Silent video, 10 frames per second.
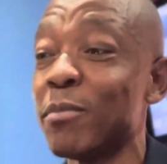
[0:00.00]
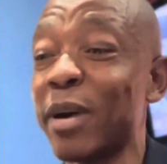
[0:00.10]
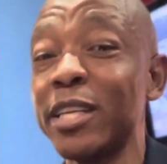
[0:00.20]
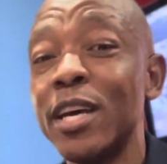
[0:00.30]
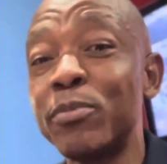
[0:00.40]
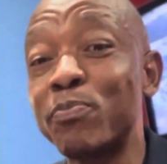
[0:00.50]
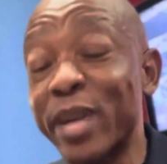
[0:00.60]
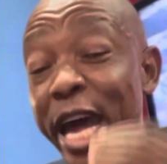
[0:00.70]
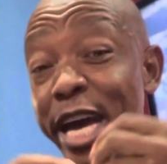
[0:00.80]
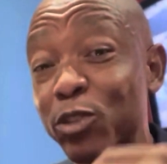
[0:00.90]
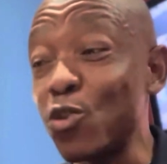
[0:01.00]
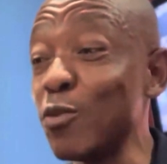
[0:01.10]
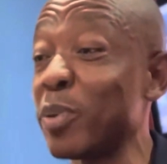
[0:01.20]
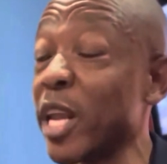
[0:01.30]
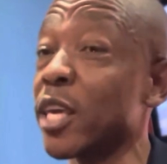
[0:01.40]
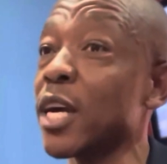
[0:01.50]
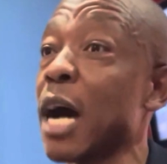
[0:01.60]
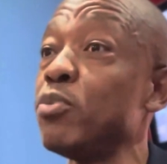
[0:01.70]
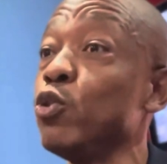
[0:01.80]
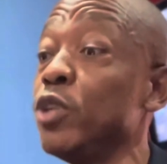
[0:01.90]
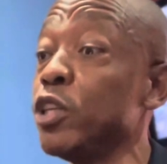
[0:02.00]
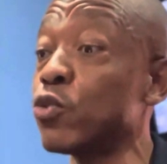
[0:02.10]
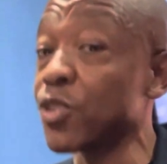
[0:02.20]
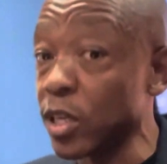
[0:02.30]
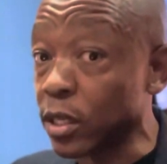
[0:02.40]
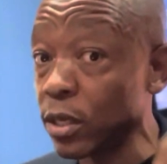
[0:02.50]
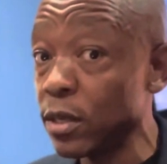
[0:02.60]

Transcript: But prior to you breaking up, you need to think